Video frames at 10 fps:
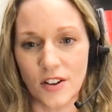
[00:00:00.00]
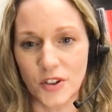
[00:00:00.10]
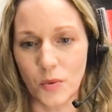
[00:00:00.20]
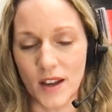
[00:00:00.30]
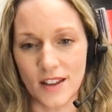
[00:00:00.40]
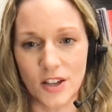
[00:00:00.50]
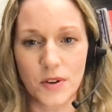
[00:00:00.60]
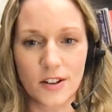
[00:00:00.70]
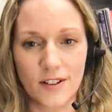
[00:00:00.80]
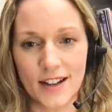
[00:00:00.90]
and the way that you
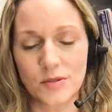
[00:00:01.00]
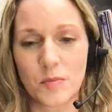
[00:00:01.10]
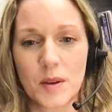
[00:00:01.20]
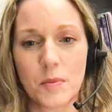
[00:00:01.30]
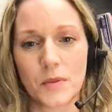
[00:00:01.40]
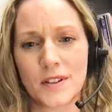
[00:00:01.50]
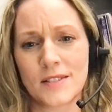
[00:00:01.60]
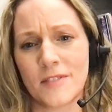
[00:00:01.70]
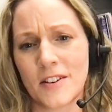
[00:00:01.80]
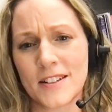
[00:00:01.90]
interact with people in these
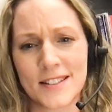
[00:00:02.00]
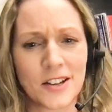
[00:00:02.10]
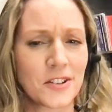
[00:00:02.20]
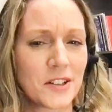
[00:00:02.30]
very subtle,